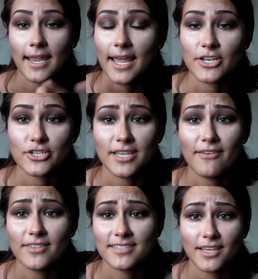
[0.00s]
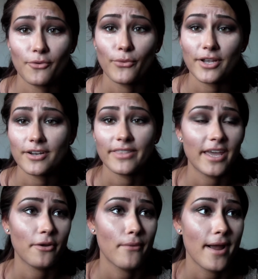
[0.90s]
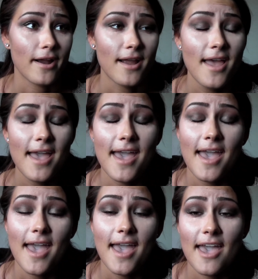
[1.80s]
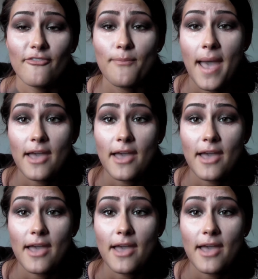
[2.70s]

and I just have this like weird thing where if